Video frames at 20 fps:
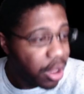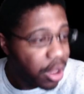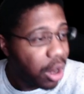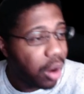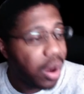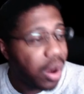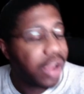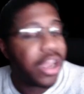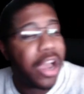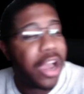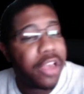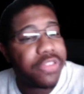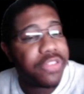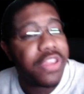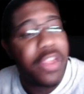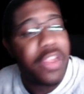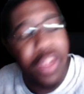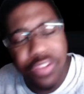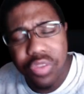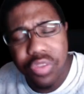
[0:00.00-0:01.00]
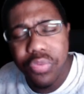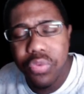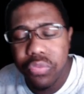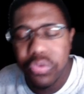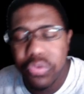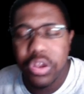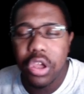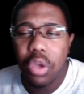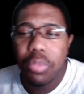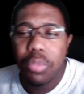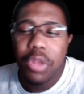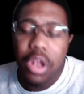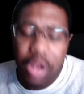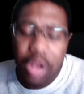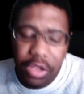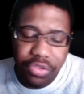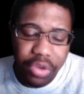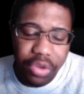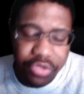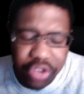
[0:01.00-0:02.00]
All right, guys, that's it for the video.
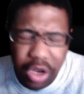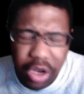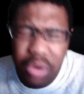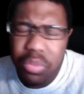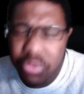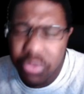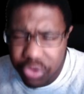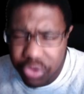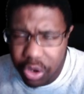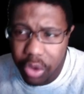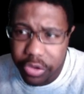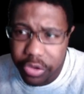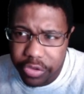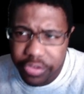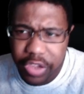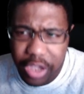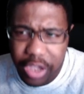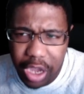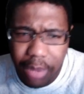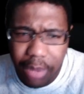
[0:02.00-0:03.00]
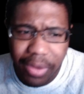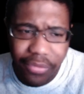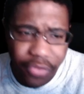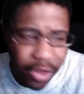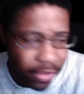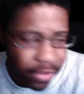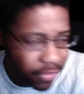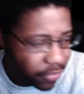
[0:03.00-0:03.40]
Like, subscribe, share. As always, take care, my friends.